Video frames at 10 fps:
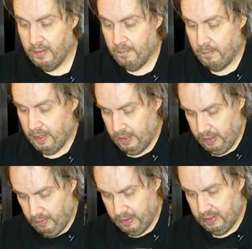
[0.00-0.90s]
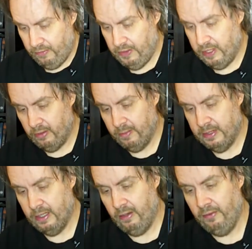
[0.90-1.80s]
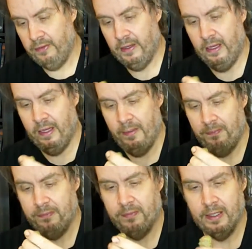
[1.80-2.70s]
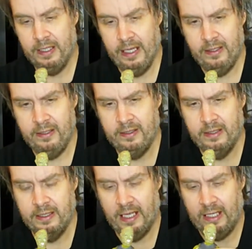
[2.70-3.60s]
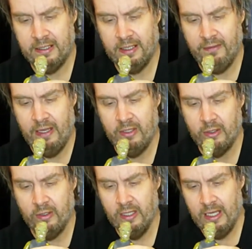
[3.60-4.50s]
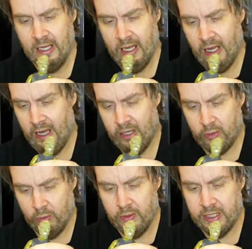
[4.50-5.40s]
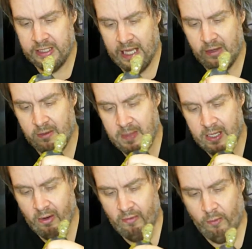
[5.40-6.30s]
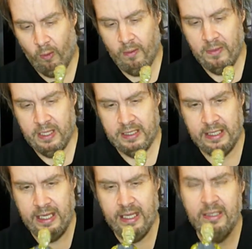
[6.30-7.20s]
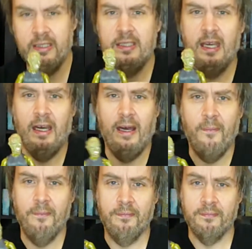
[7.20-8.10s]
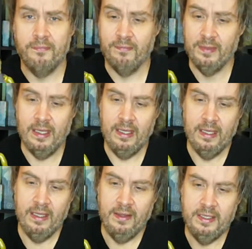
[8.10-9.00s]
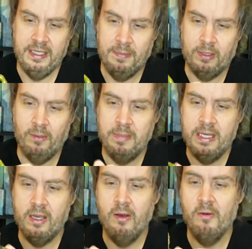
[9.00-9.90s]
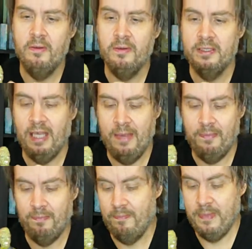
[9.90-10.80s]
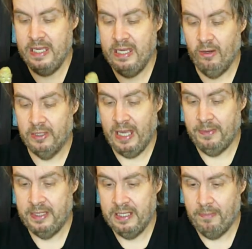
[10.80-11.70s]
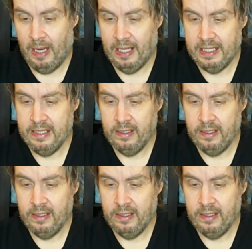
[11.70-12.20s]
But here is the figure himself. Again, the Toxic Avenger. True to standard Mego form, this is the typical Mego Type B or Type C body